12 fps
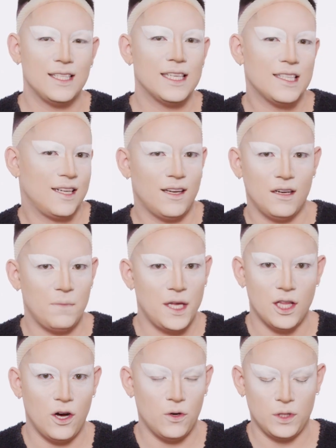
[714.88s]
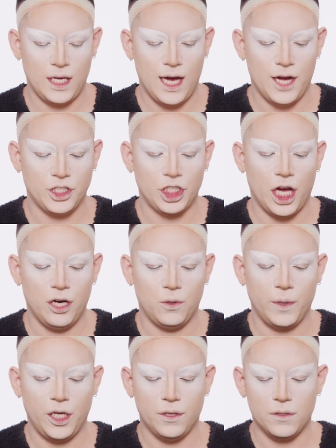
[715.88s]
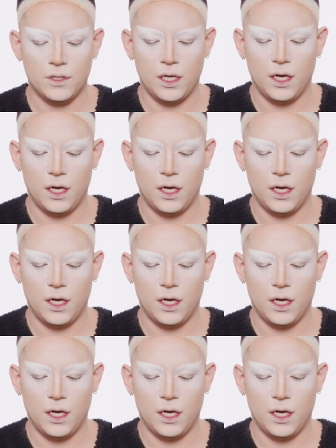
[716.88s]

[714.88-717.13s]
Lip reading: This isn't gonna be the only eyeshadow we use